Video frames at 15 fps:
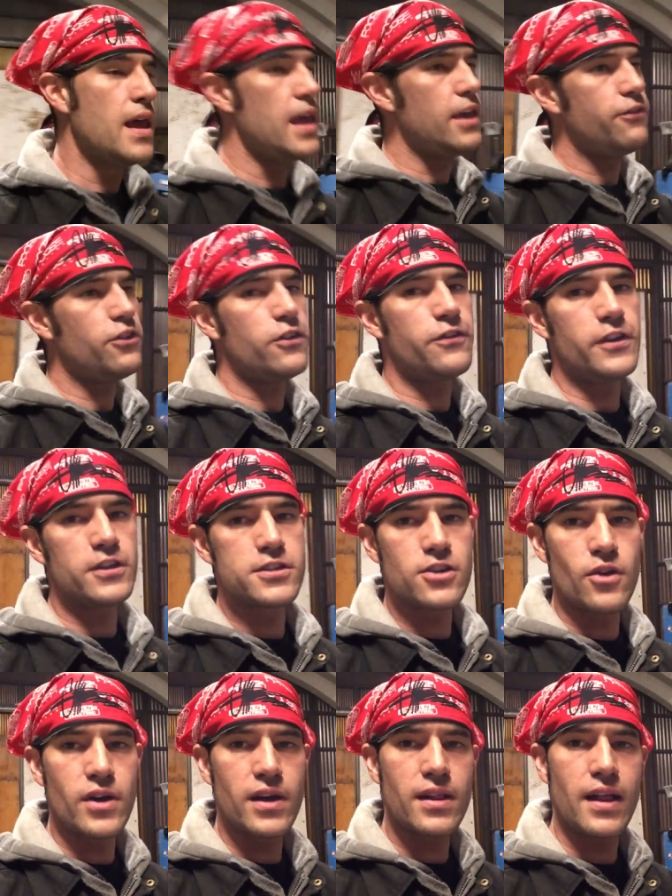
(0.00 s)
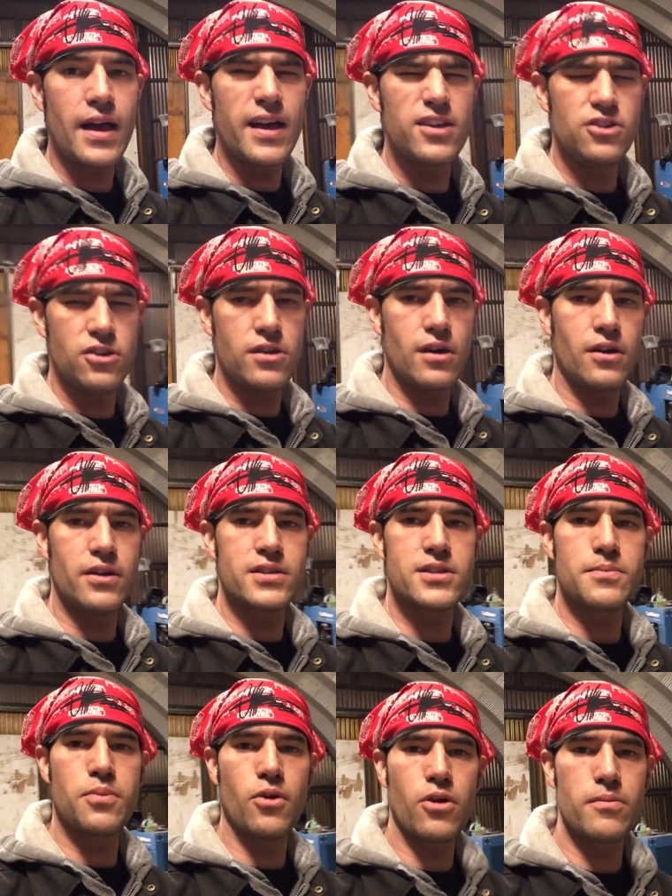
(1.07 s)
If you feel so inclined, you can always
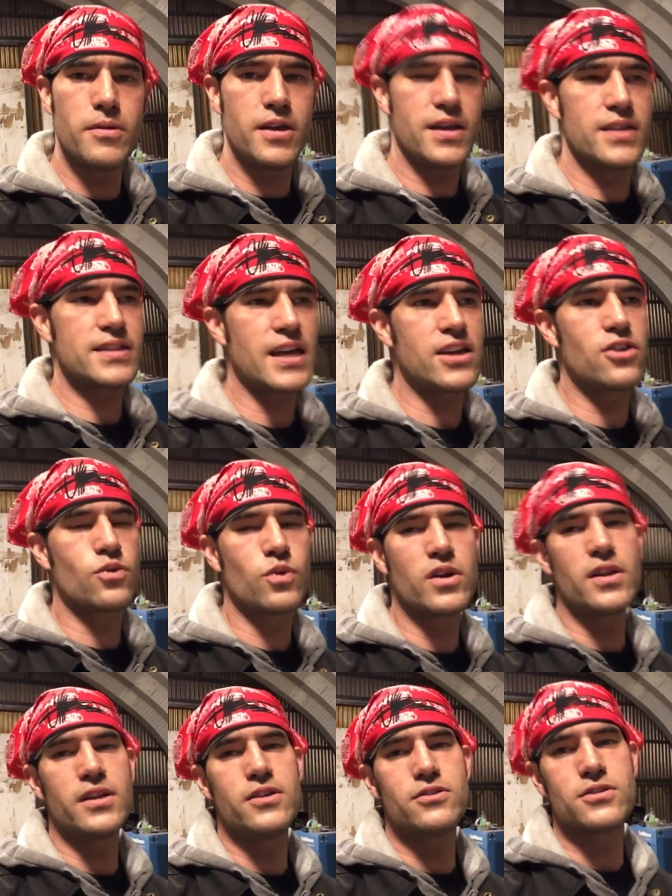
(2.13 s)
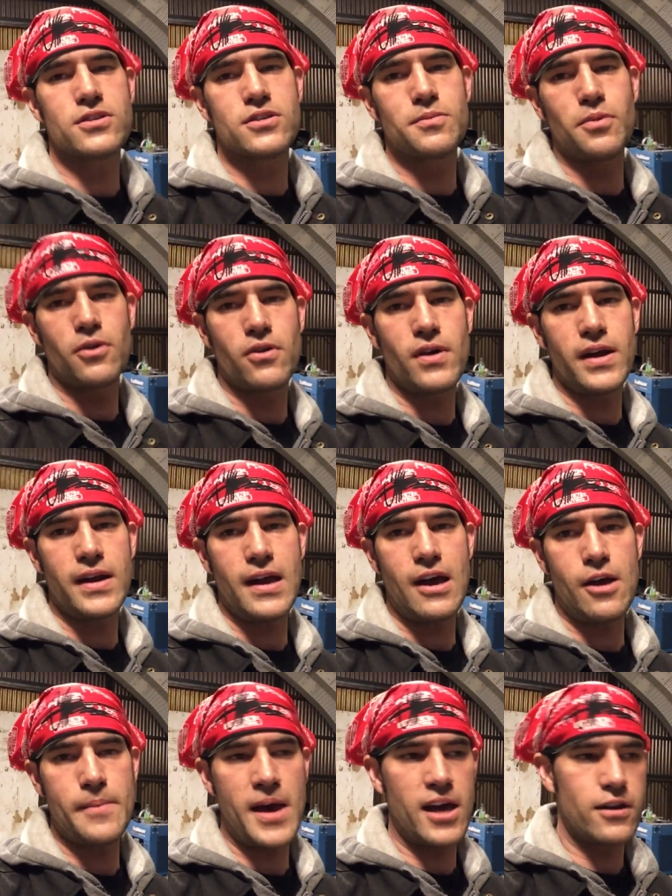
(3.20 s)
support me, because I could really use the support right
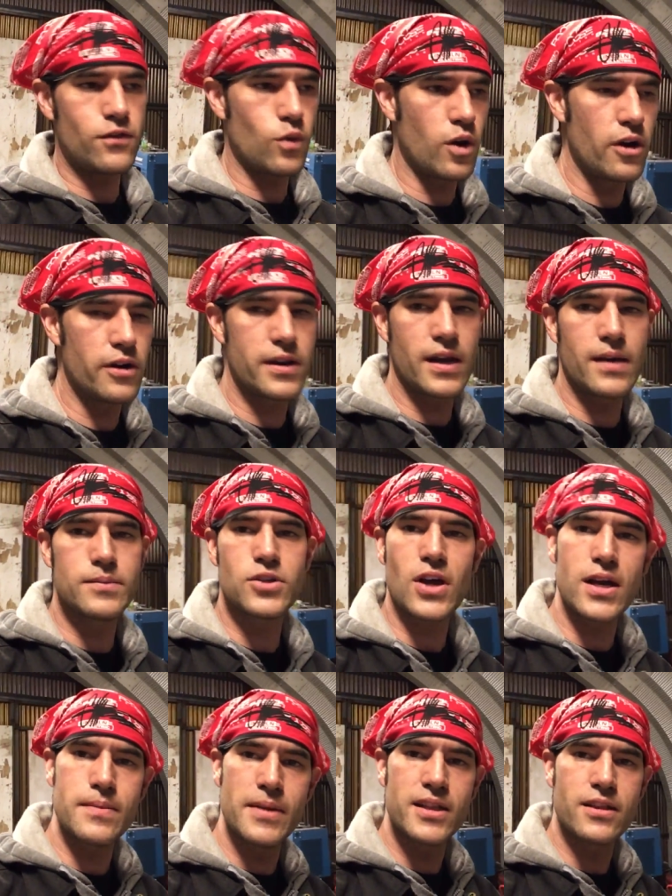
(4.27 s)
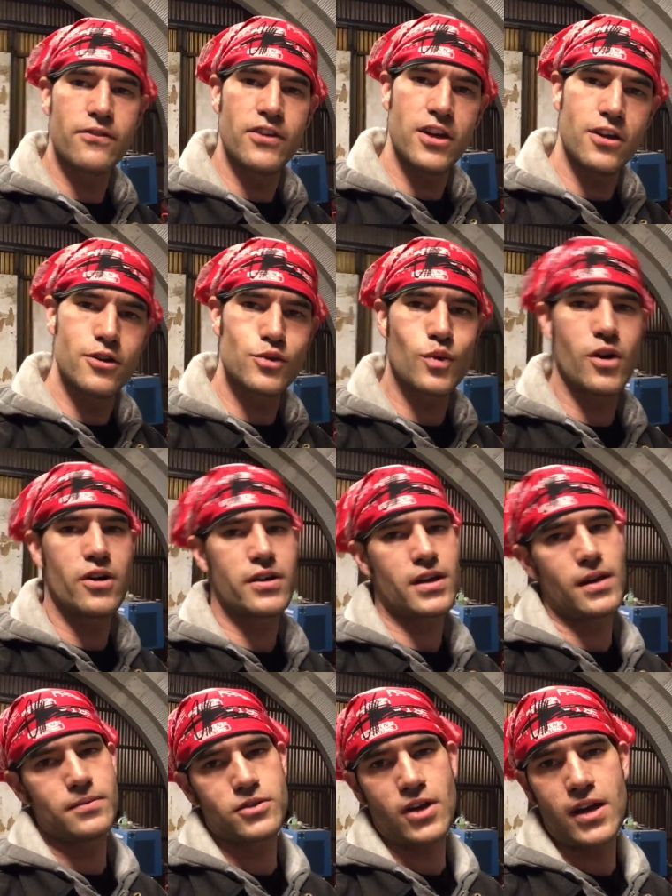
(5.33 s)
now. I'm out of work and I'm trying to make the videos work
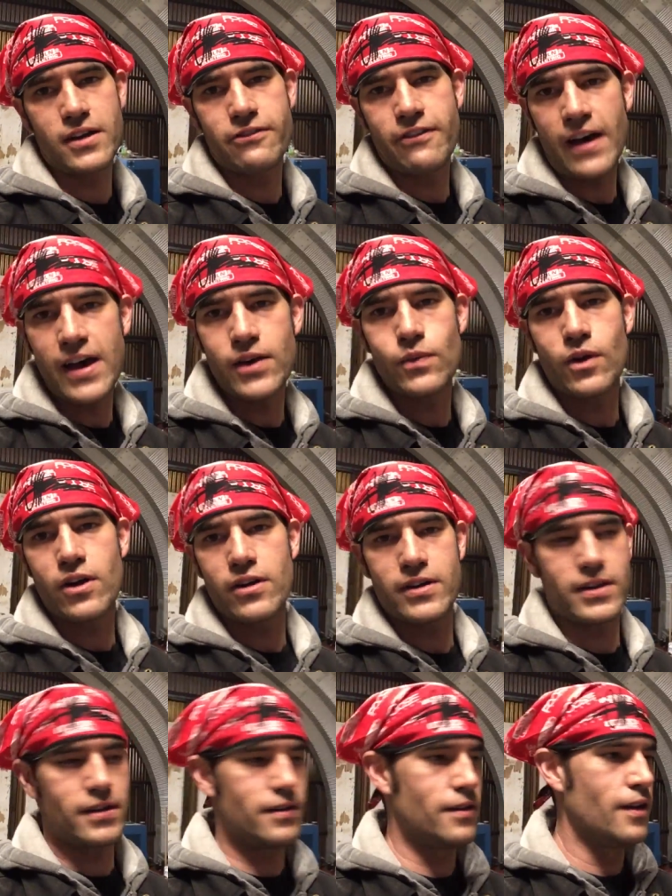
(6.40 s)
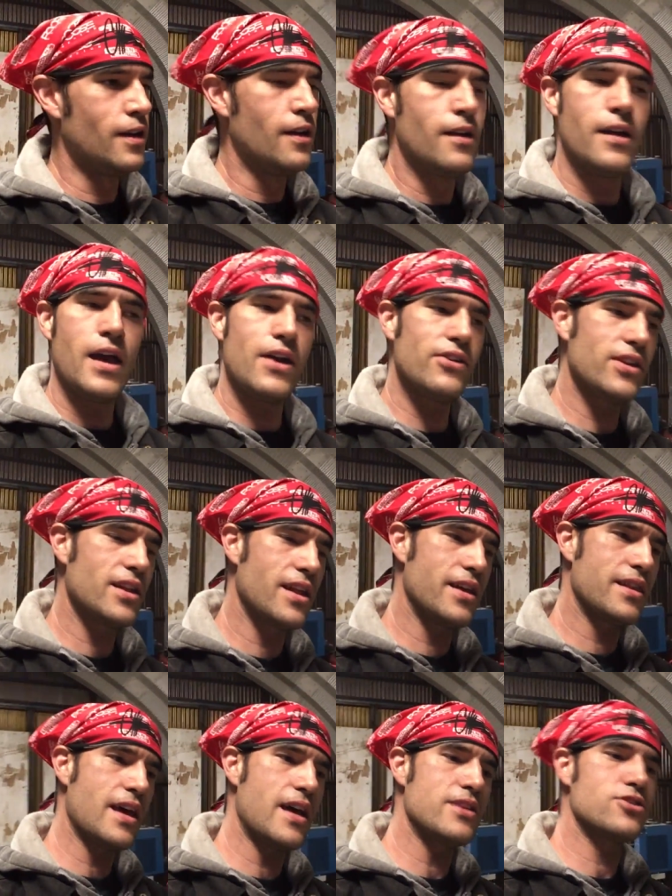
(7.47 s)
and I'm trying to find work and everything
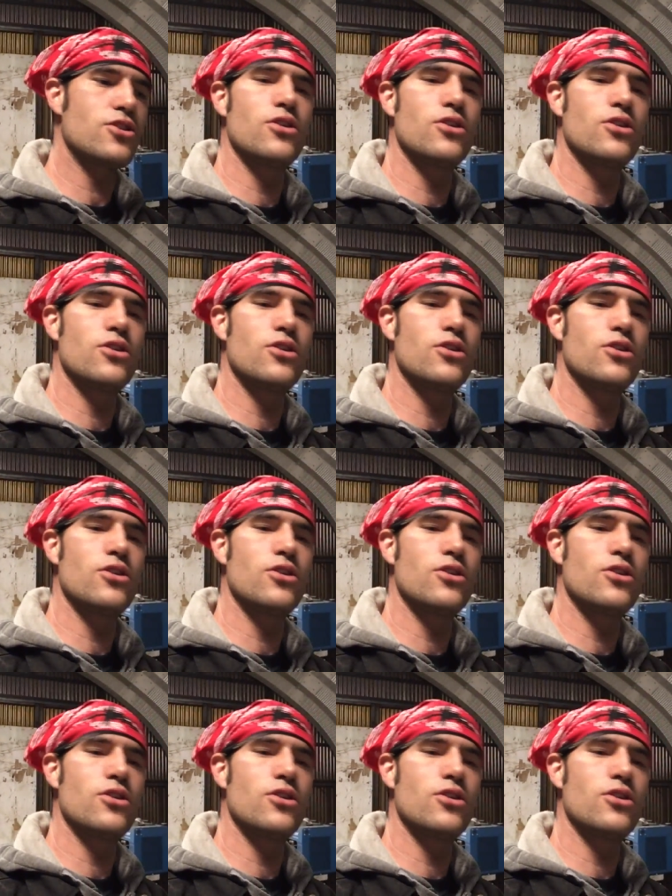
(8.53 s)
like that.